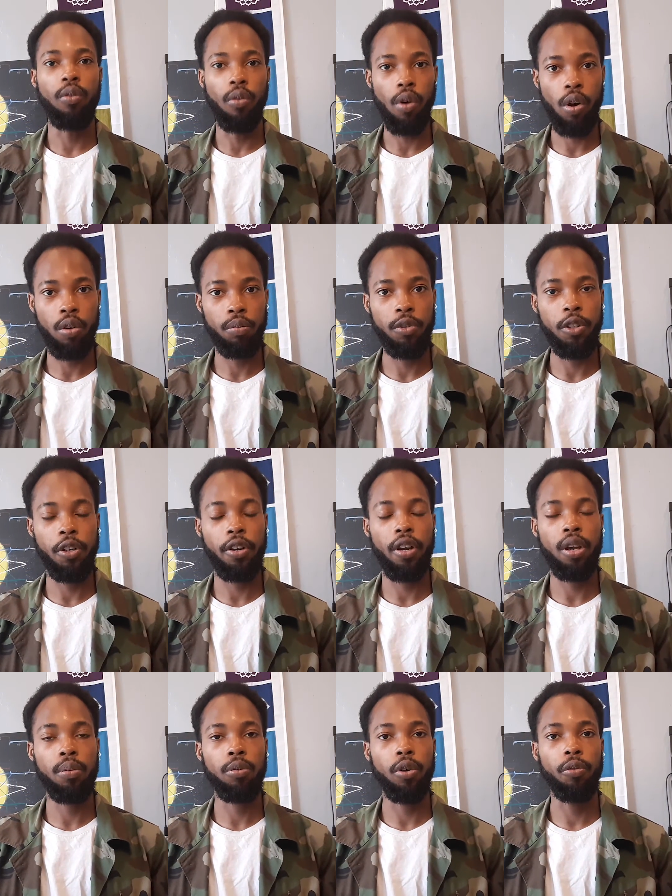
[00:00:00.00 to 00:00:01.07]
welcome to your
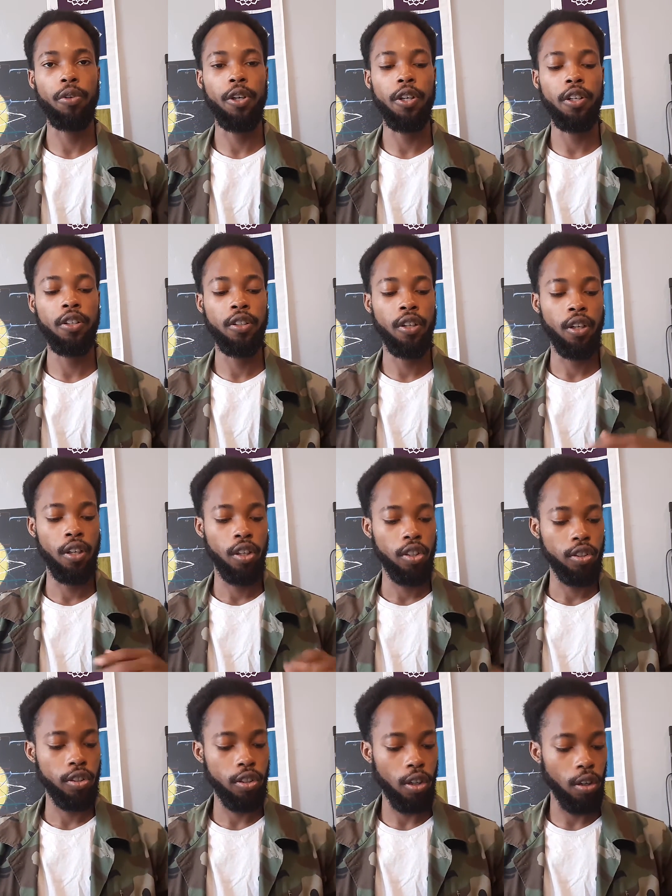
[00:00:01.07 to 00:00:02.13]
April reading.
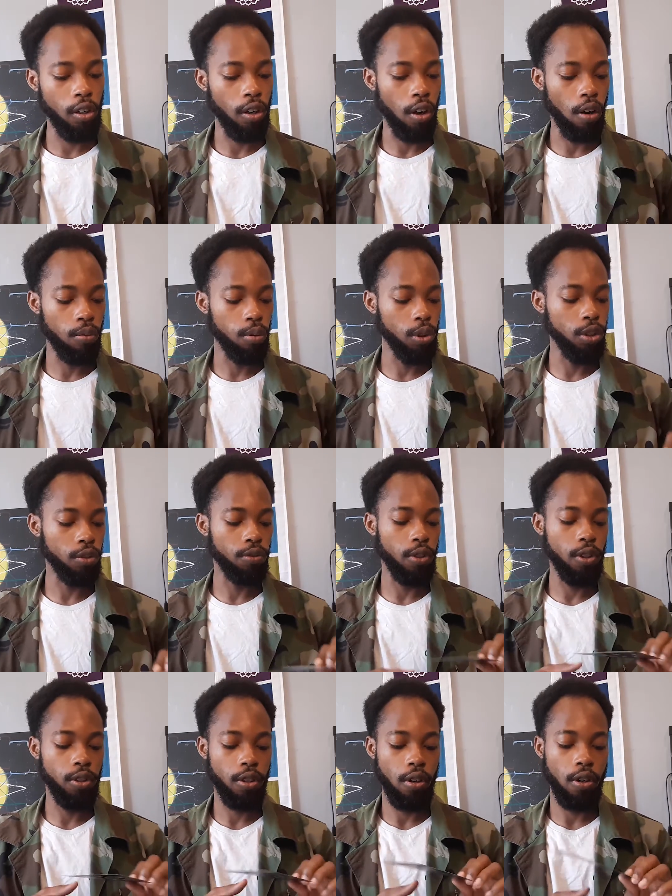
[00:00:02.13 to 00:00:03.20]
Starting off with your
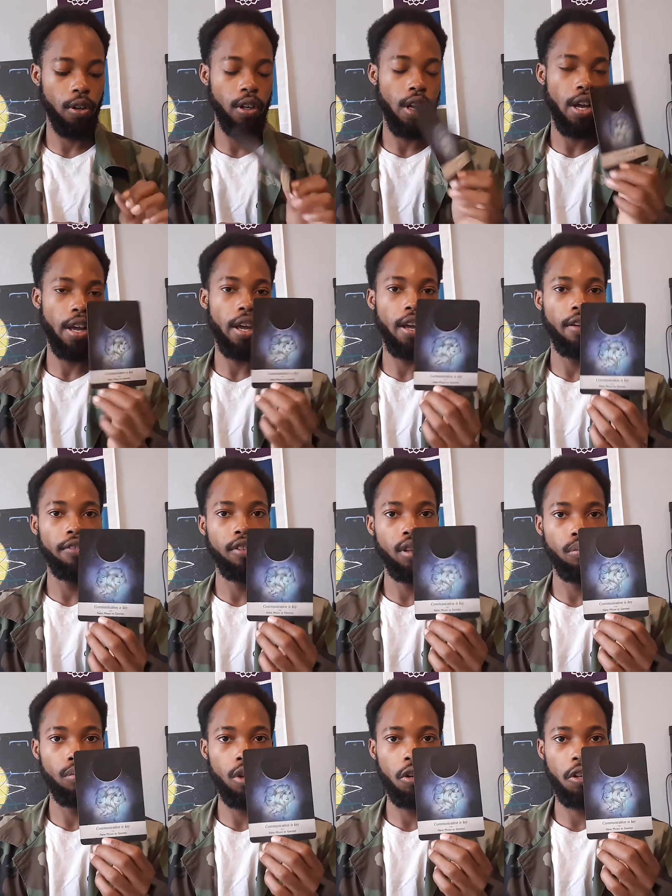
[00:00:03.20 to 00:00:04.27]
first card, I have
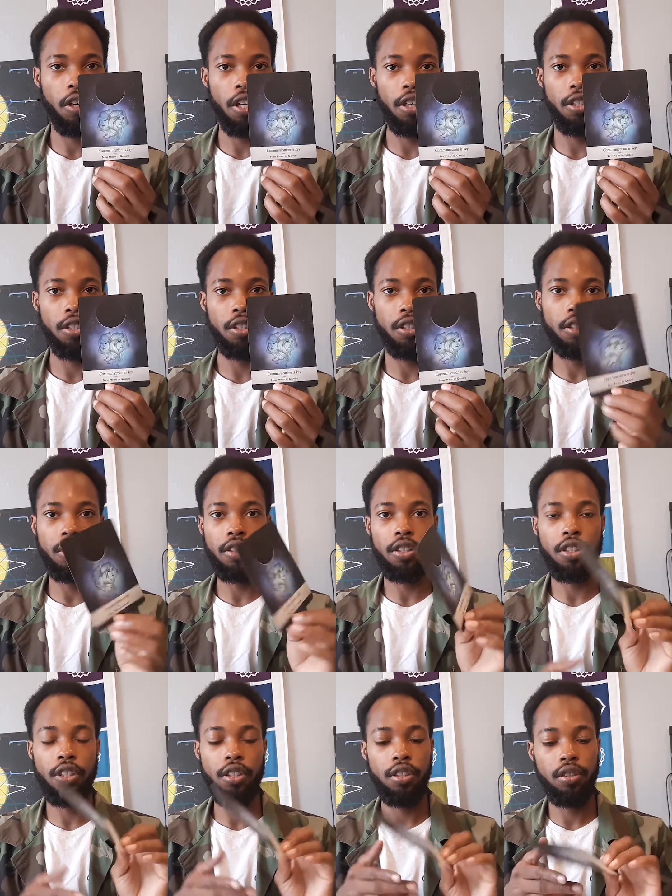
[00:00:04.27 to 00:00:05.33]
Communication is the
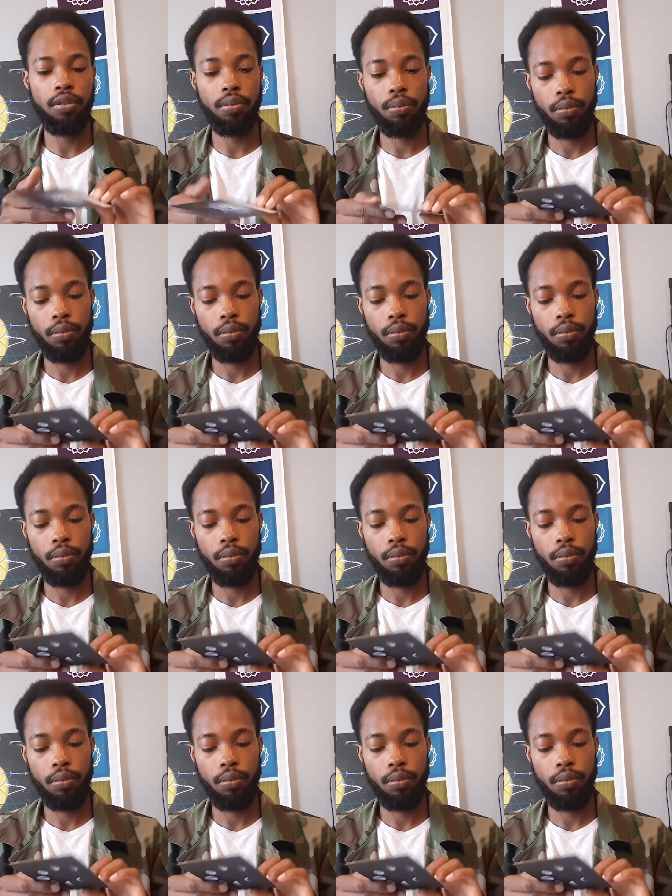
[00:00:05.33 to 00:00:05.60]
Key.